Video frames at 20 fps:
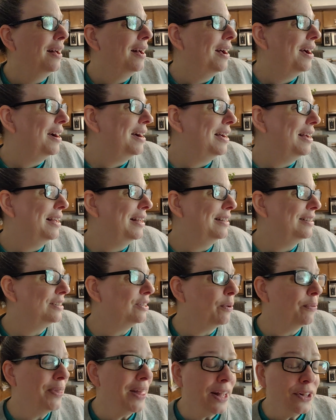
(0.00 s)
Uh, so
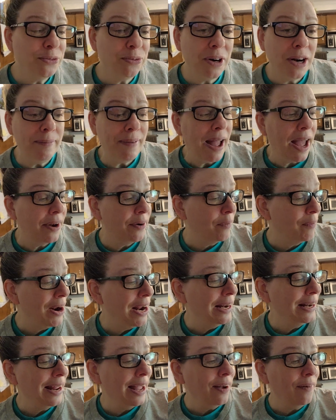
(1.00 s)
that's where I'm at. Right
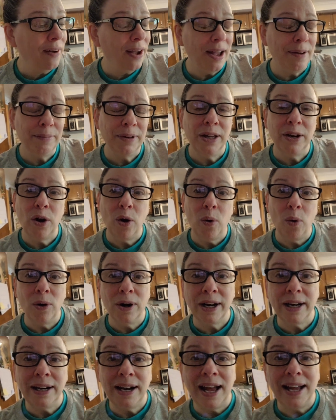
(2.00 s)
now, I'm going to
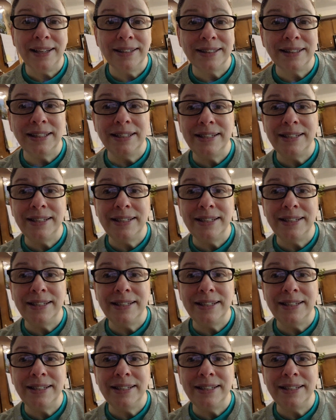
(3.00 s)
organize the